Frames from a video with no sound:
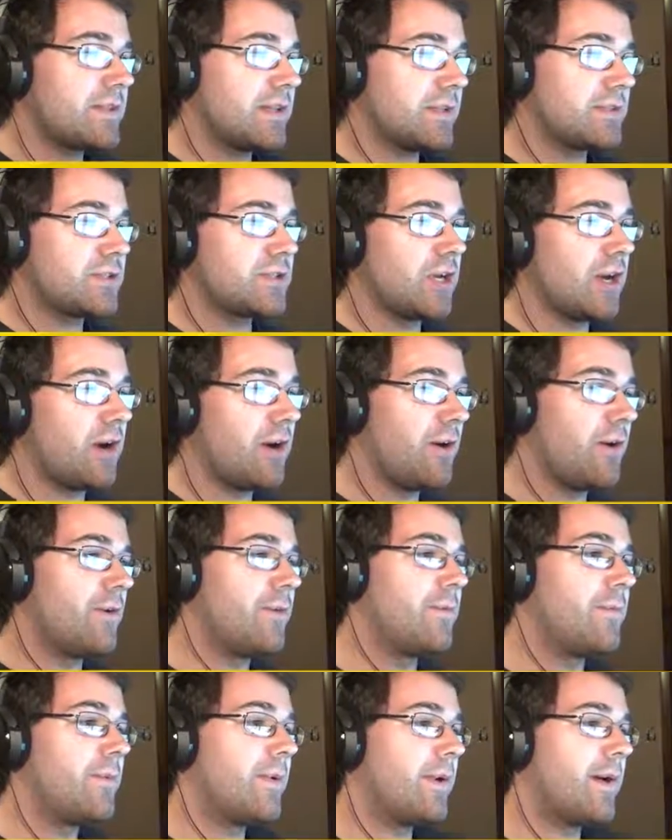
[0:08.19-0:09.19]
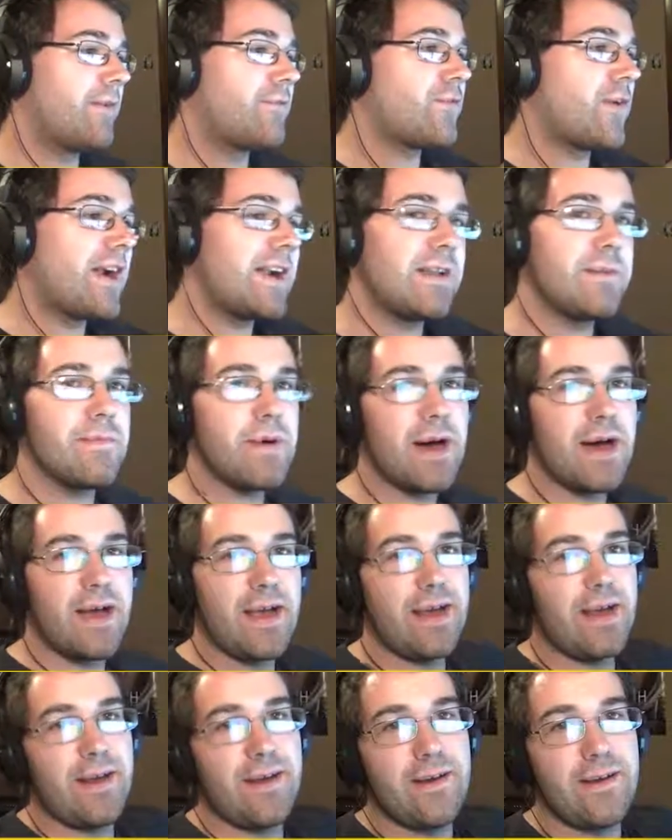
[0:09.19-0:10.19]
So, a friend of
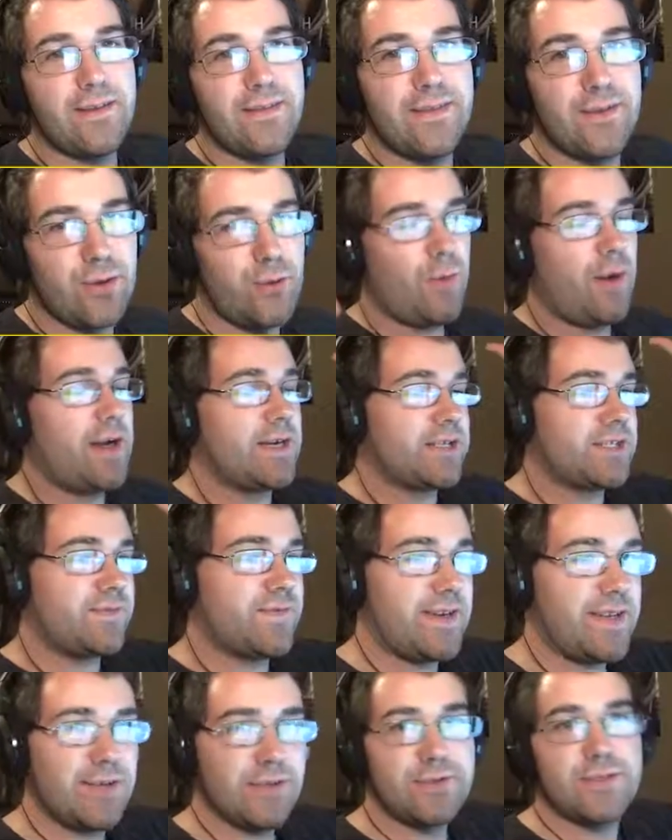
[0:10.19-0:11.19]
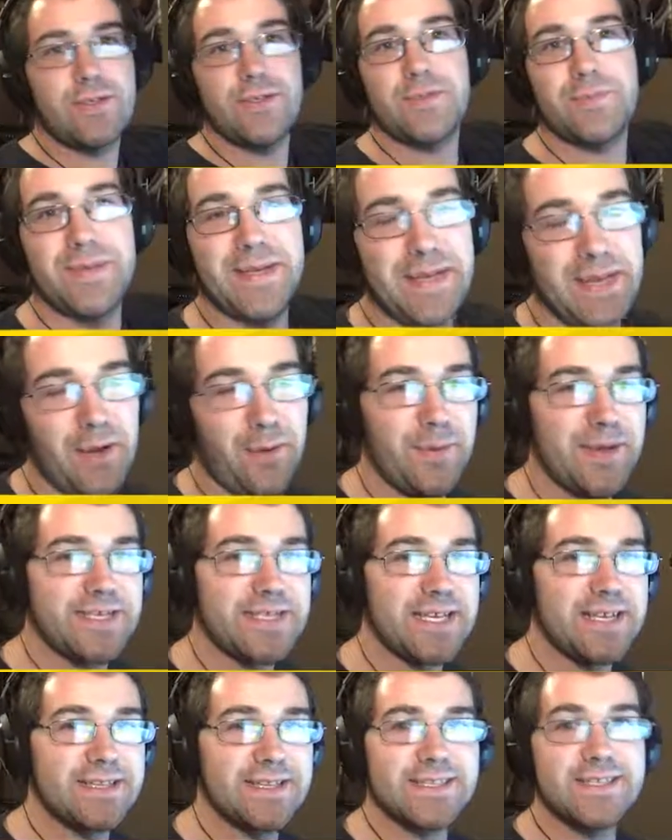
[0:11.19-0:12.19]
mine who watches videos, he'll be
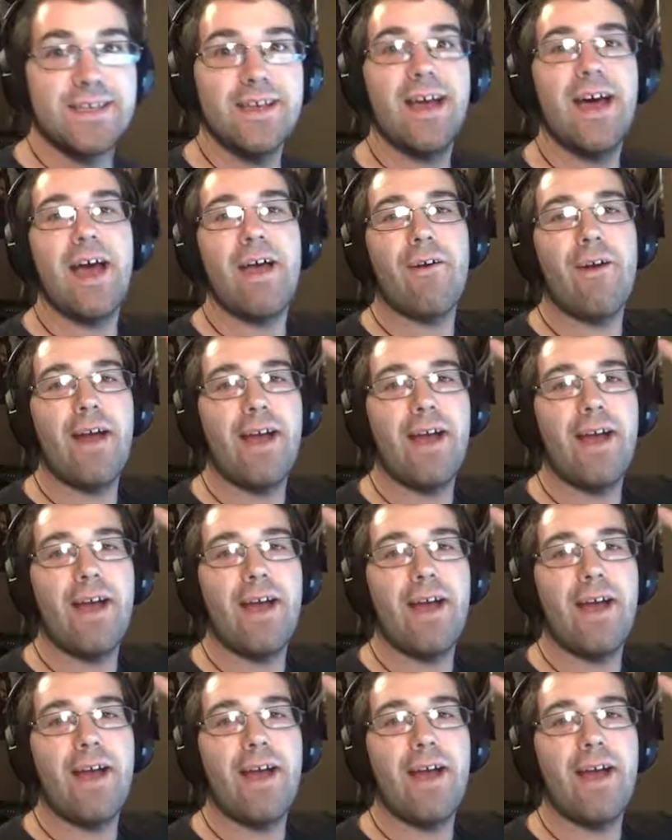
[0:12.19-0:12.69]
seeing this. Hi,